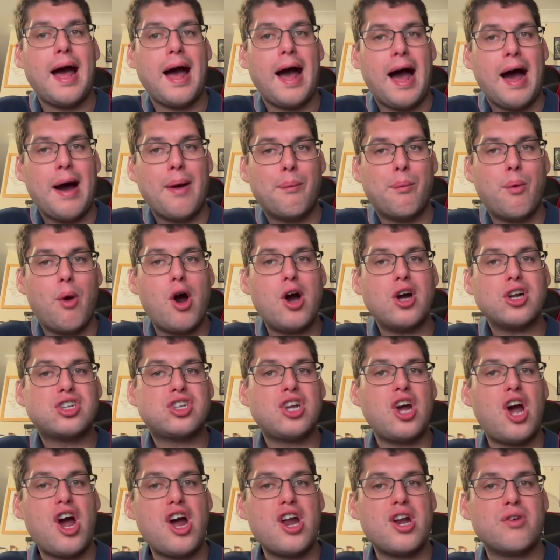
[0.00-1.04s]
And what a
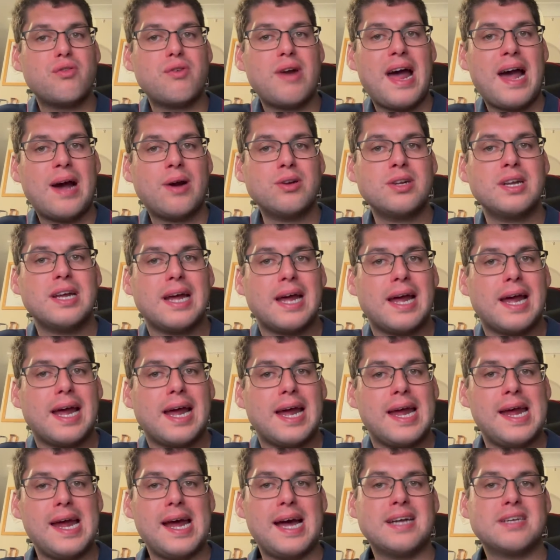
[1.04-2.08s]
turnaround
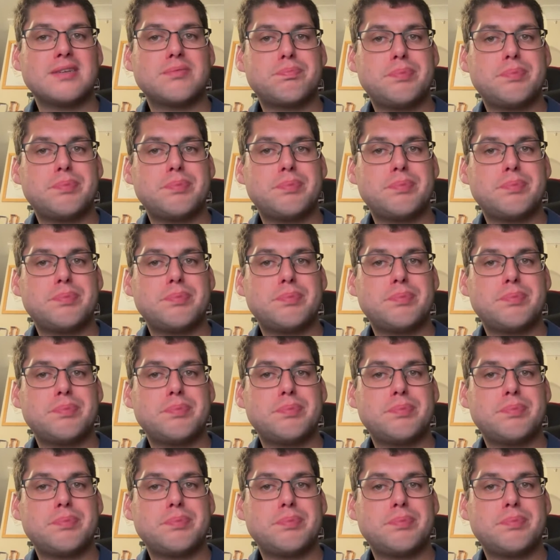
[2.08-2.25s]
it has